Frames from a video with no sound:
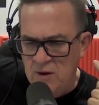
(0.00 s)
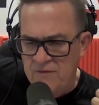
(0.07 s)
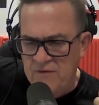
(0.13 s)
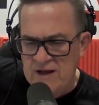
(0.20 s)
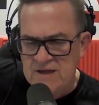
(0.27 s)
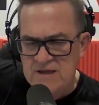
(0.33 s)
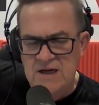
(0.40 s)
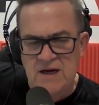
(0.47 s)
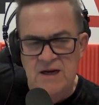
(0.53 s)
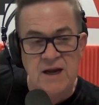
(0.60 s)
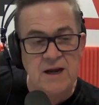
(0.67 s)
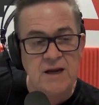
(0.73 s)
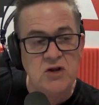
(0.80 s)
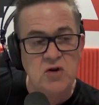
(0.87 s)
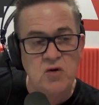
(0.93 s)
two events are
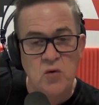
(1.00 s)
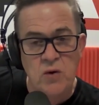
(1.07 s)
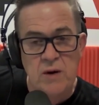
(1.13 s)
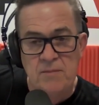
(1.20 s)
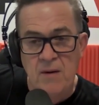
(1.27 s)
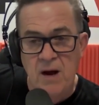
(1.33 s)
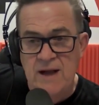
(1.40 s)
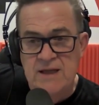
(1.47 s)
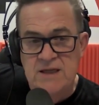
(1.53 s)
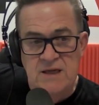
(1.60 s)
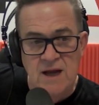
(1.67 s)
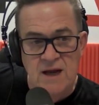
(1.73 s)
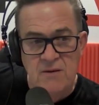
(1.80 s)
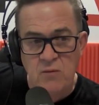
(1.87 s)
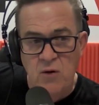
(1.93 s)
linked, or we might
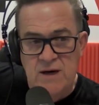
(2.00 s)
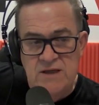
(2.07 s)
say